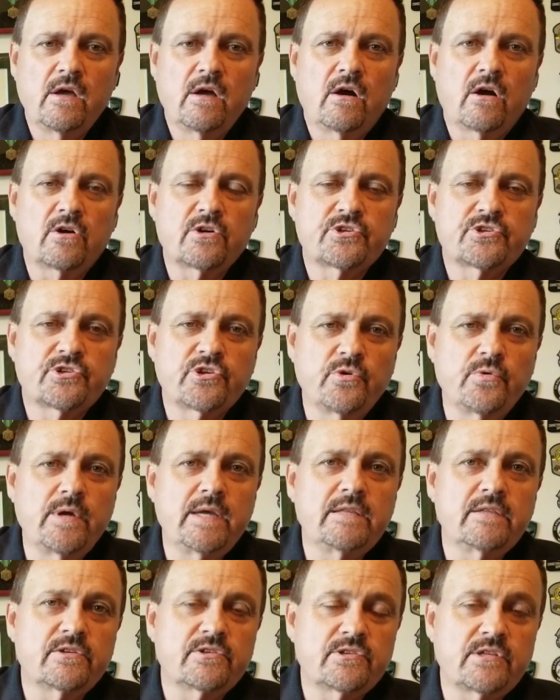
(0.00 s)
are
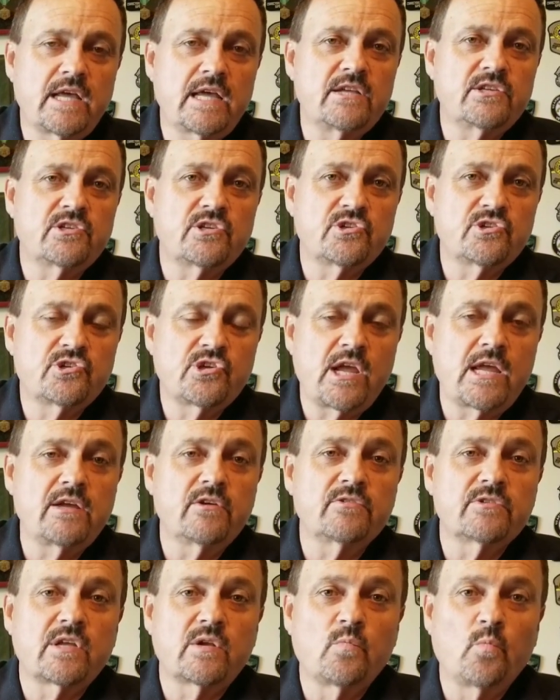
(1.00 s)
suing the states and
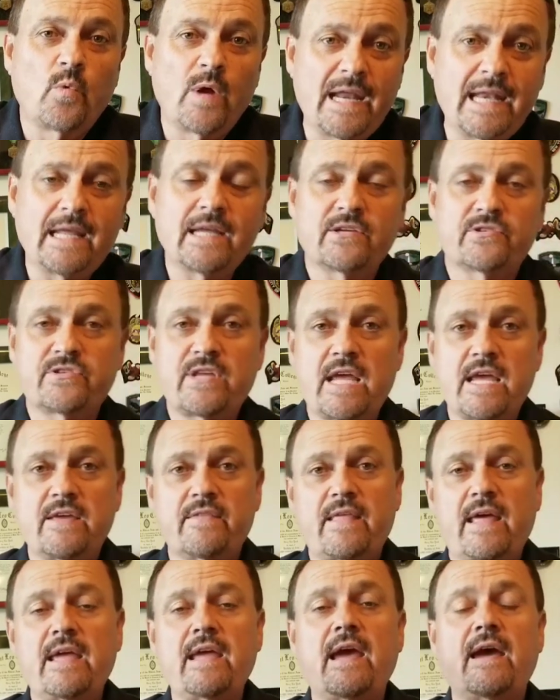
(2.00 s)
jails and winning, saying
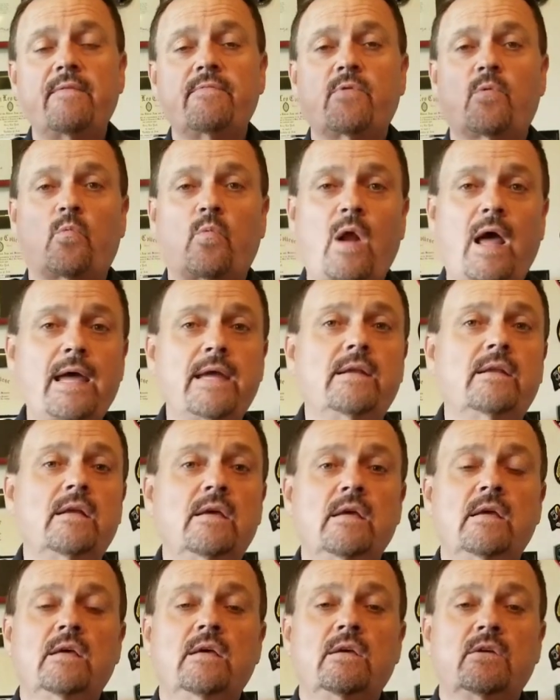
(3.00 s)
they have the right
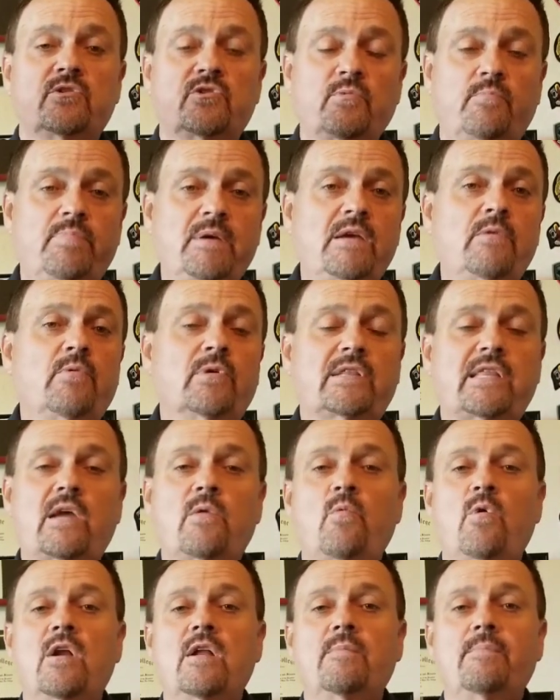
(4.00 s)
to be what they
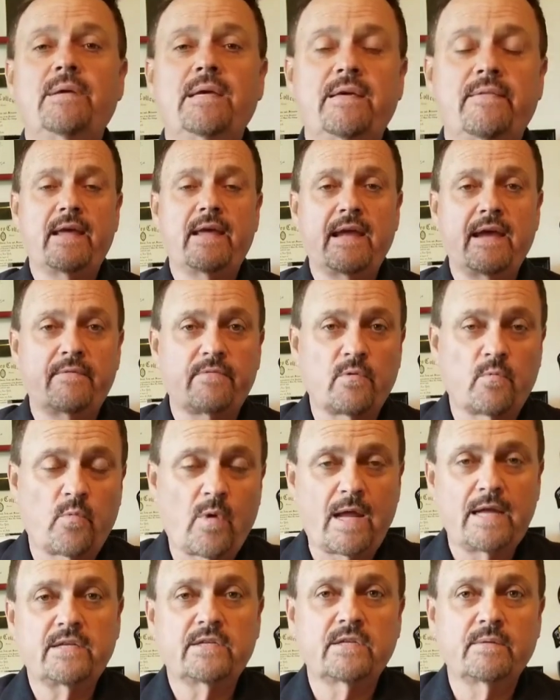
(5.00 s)
want to be have the
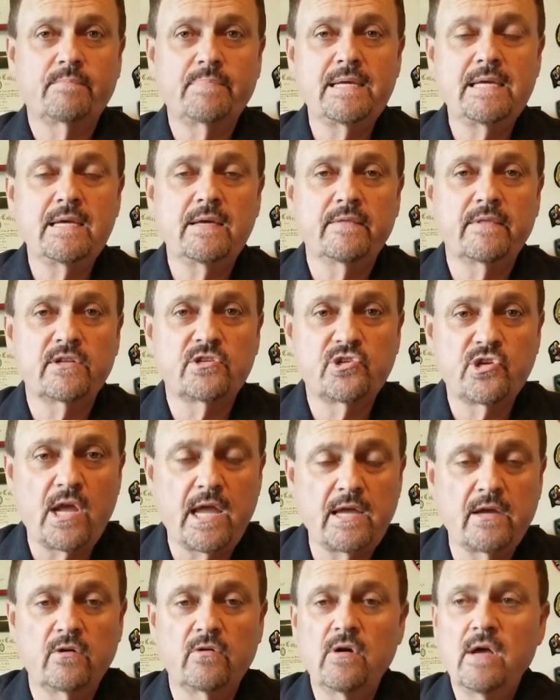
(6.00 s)
right to be in the
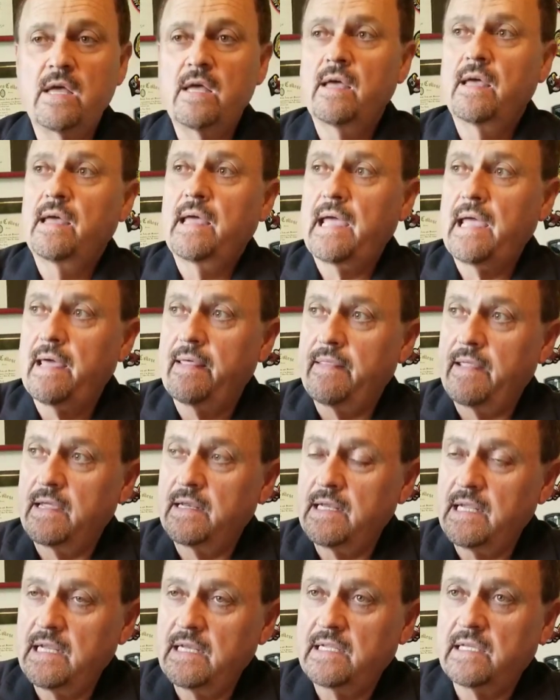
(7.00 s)
jail and they
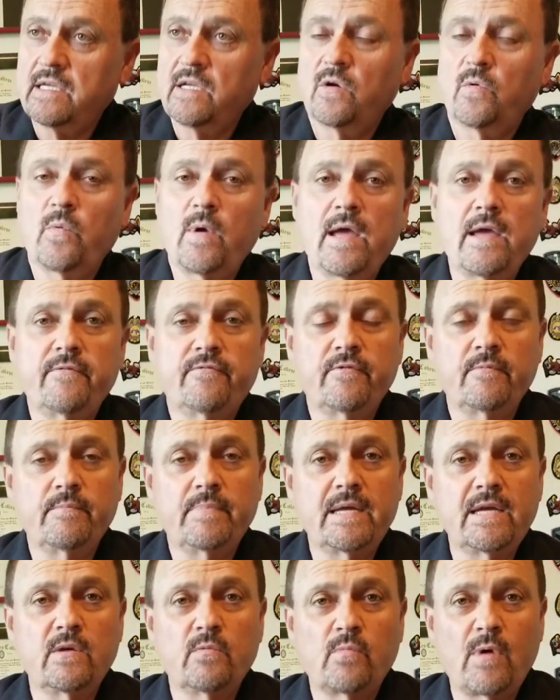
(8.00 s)
need to get away from
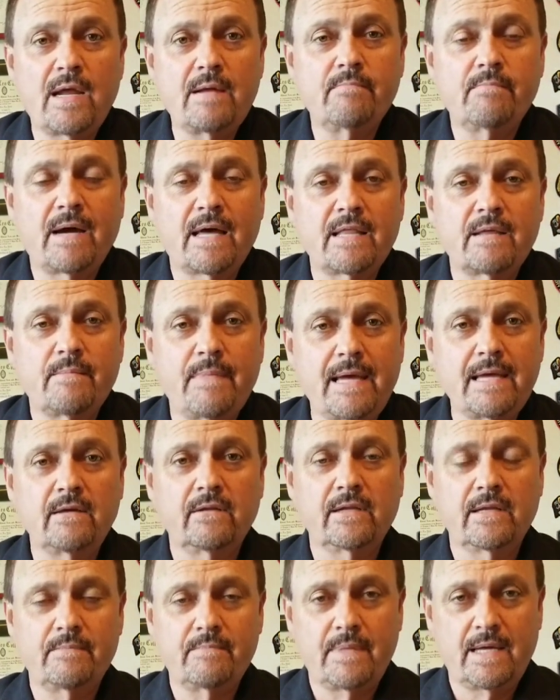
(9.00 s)
being raped by the
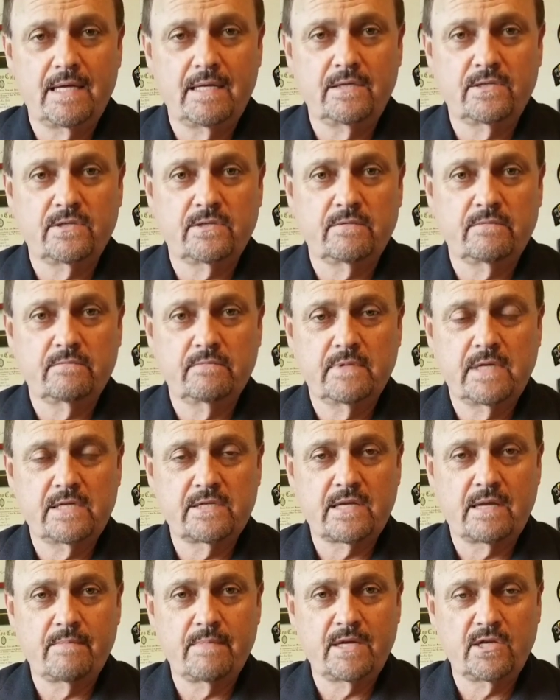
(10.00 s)
male inmates, as
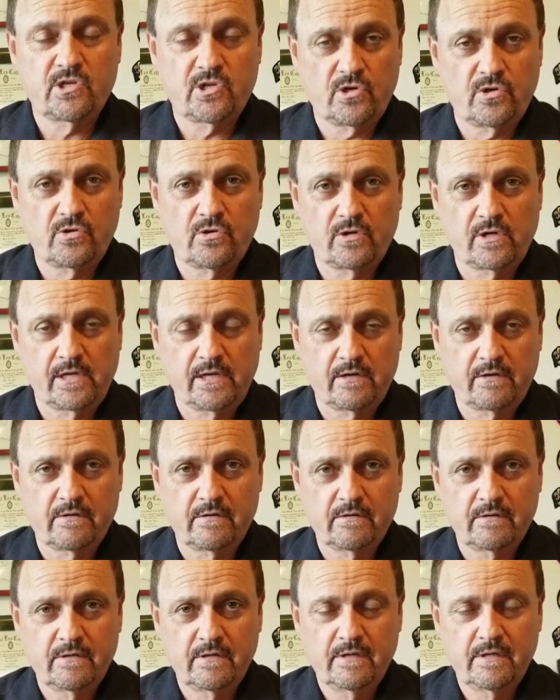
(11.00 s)
I mentioned earlier.
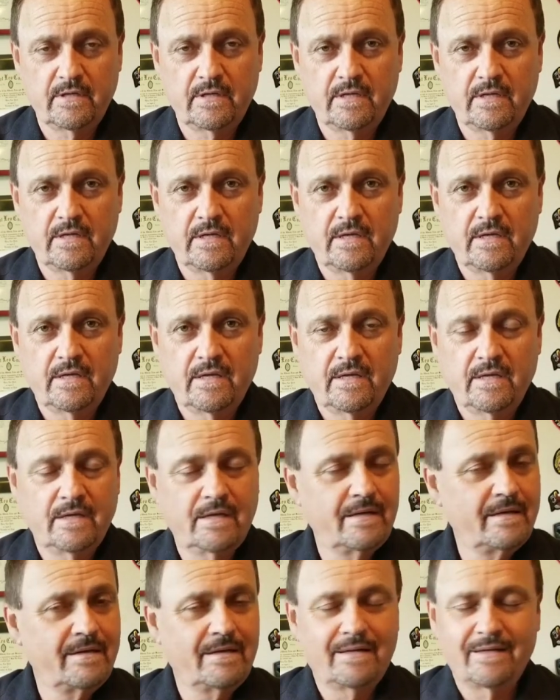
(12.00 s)

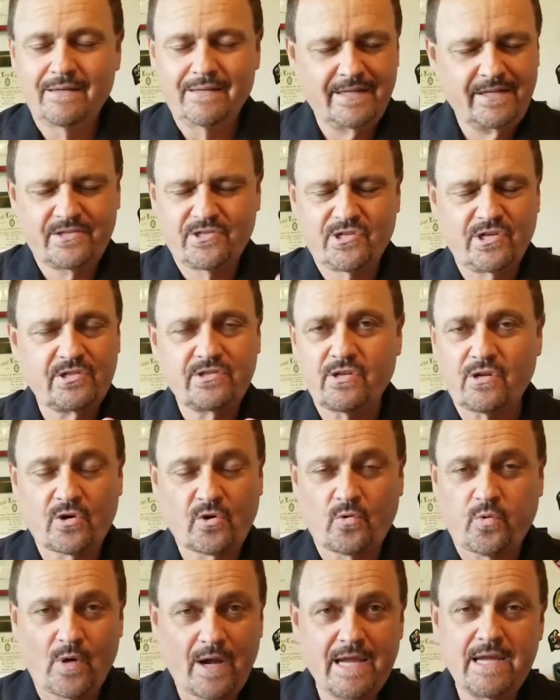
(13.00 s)
It's just a
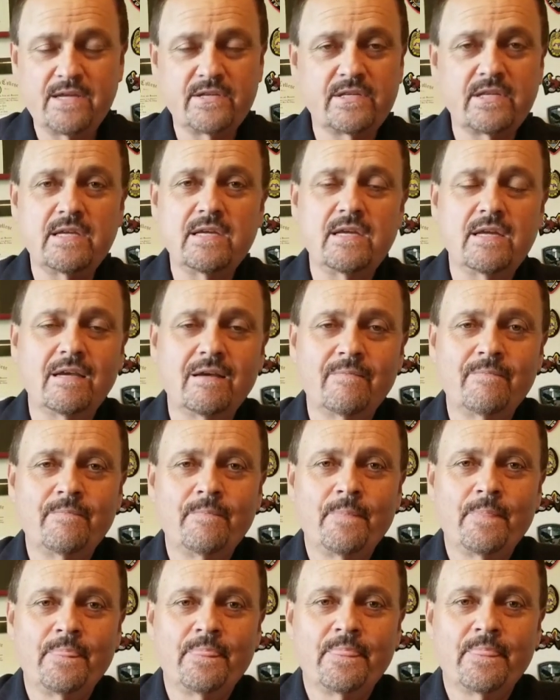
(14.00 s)
crazy
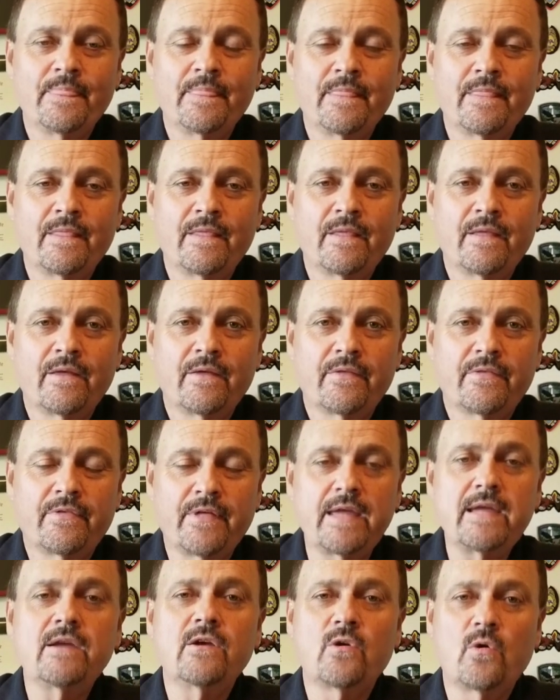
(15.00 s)

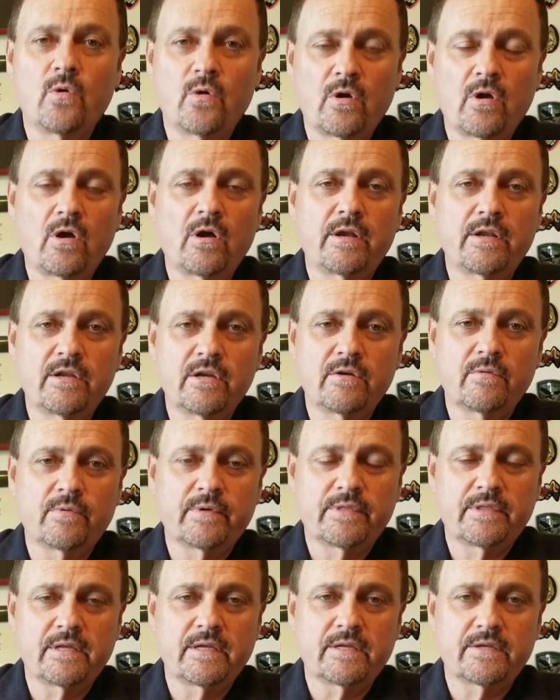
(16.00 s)
thing going on here
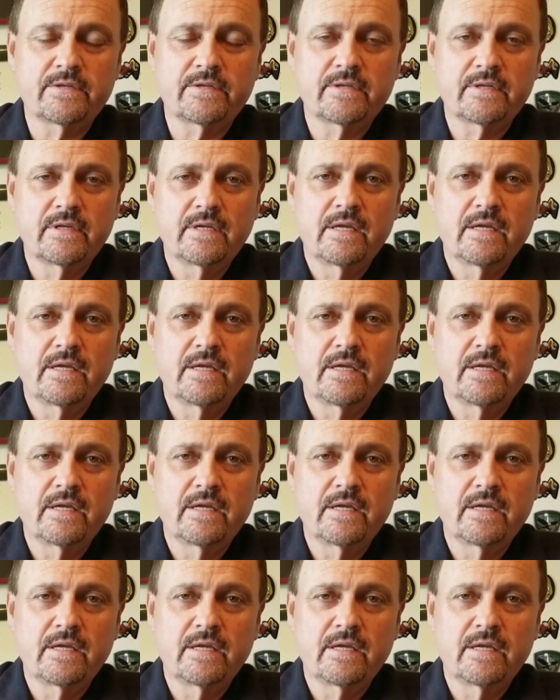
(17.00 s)
with this.